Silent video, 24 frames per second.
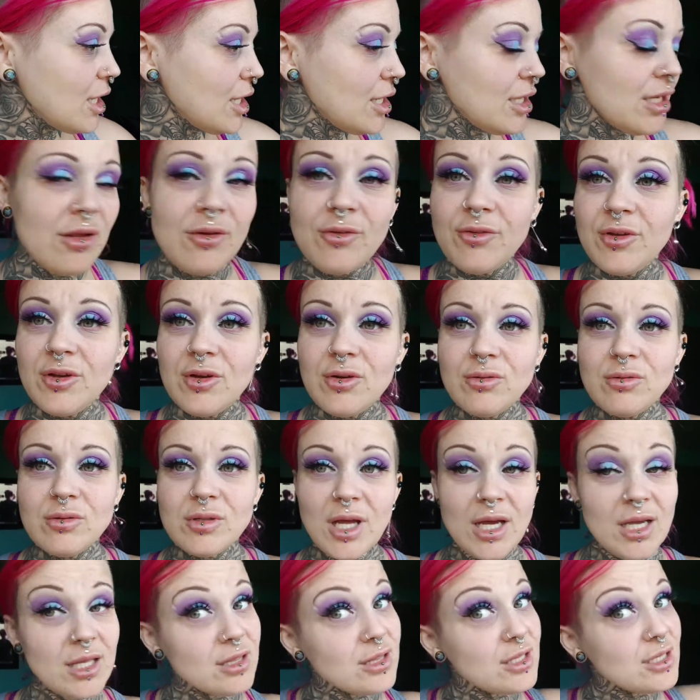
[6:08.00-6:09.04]
And if you
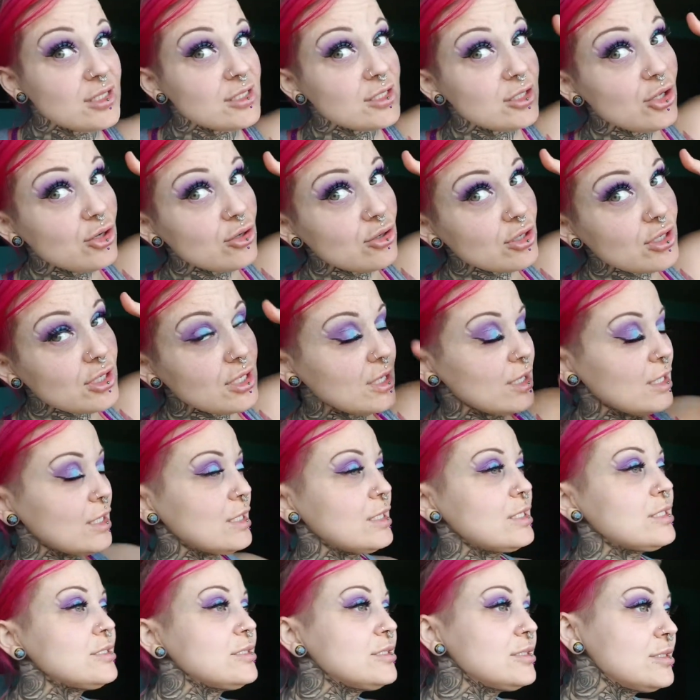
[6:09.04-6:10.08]
like this look
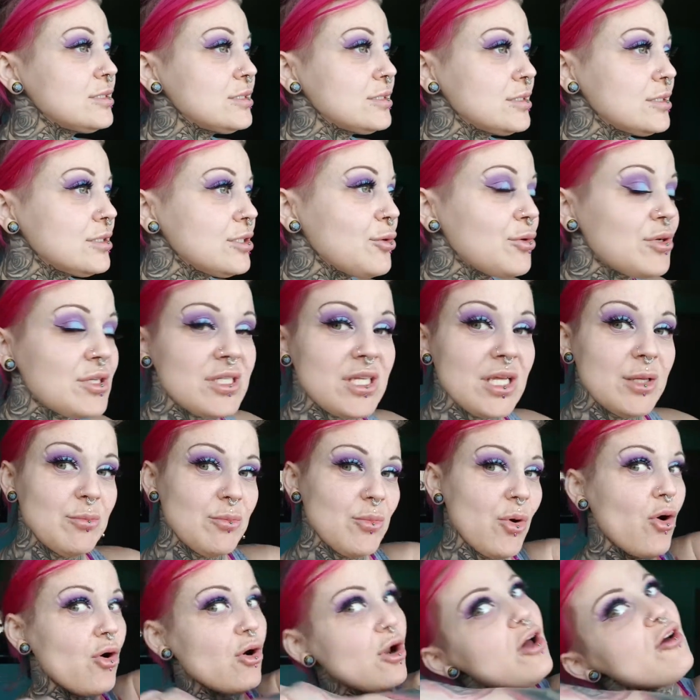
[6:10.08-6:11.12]
and you want to see
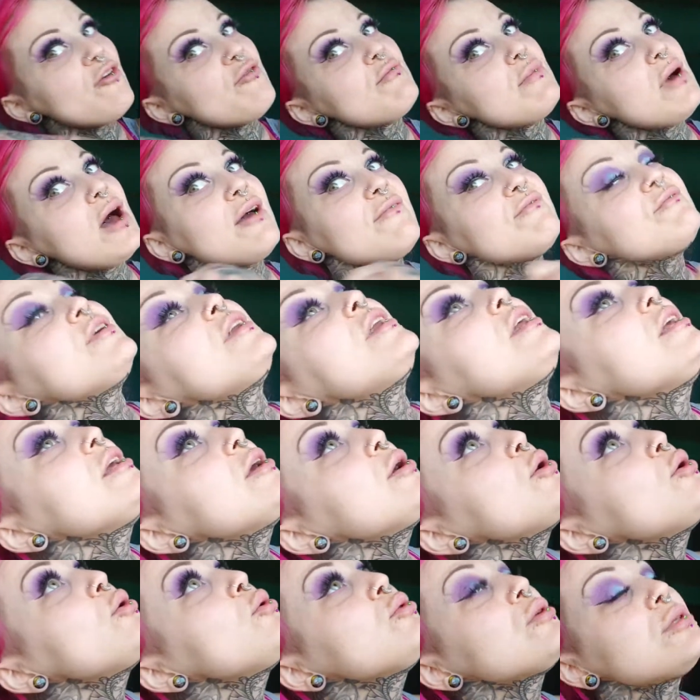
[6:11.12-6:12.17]
more of my
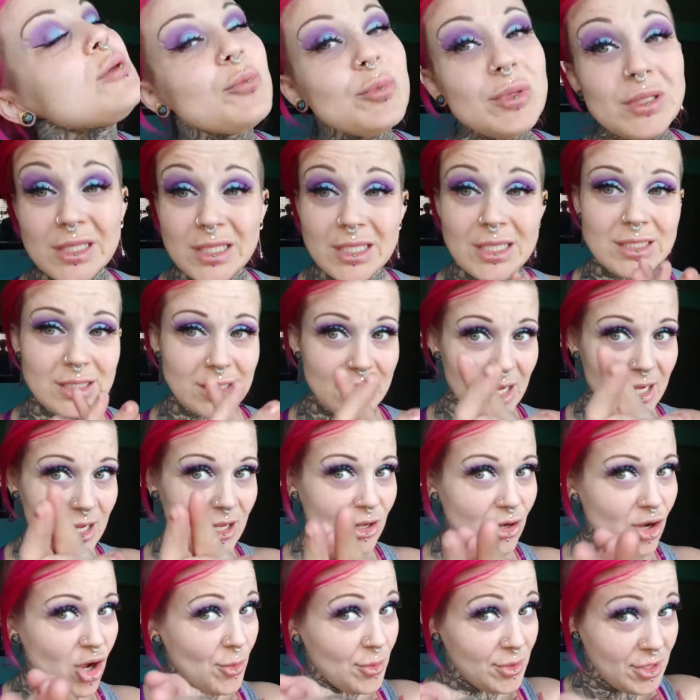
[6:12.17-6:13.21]
videos, please
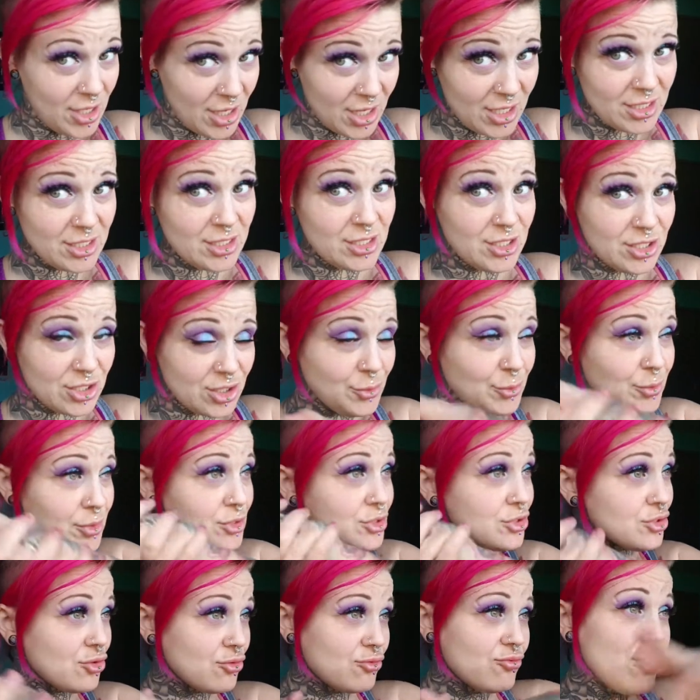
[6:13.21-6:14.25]
like, comment and
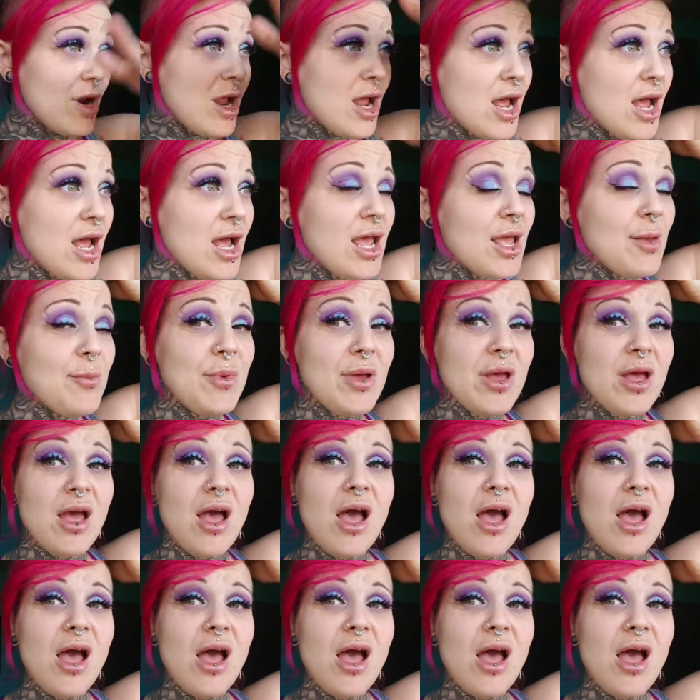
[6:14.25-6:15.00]
subscribe.